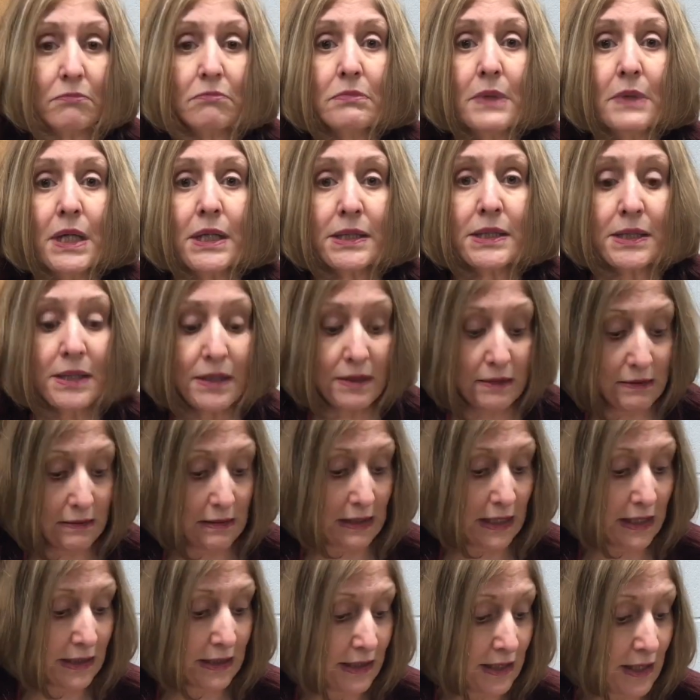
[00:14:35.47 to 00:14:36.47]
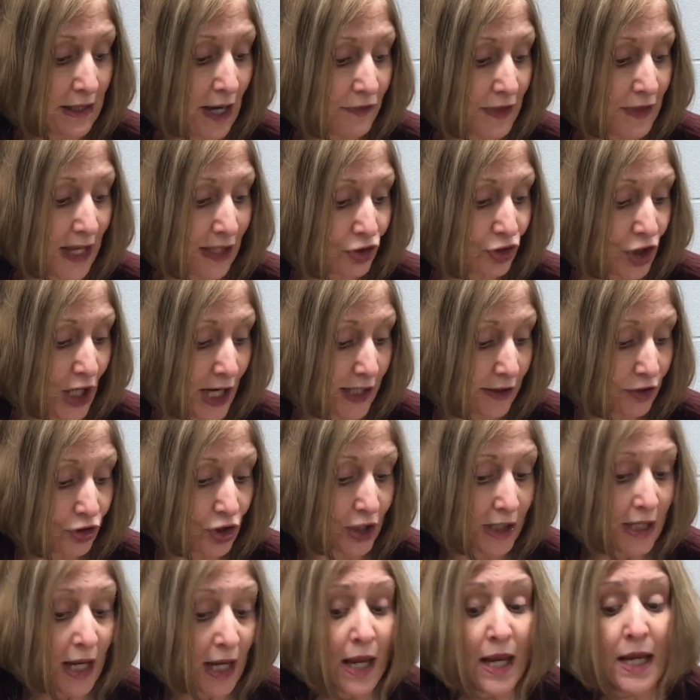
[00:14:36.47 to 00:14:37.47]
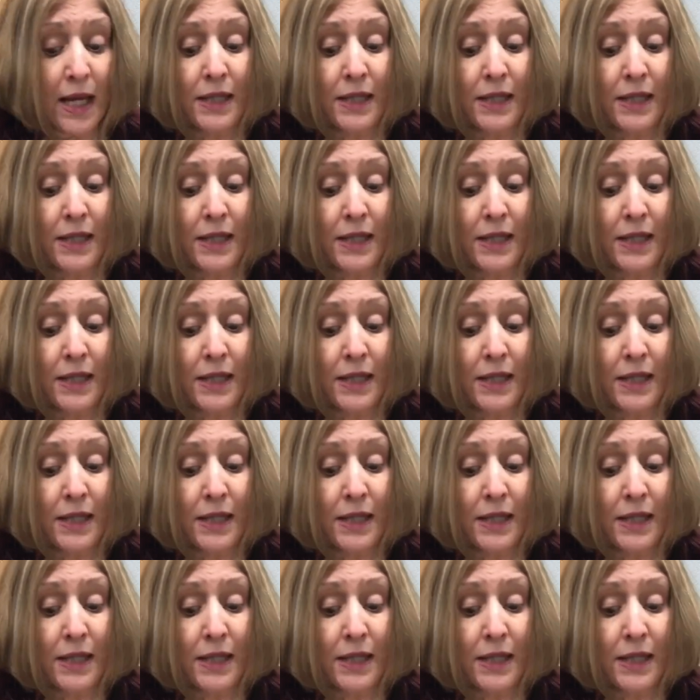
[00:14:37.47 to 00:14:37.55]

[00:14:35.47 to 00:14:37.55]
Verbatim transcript: it's, it's not that challenging.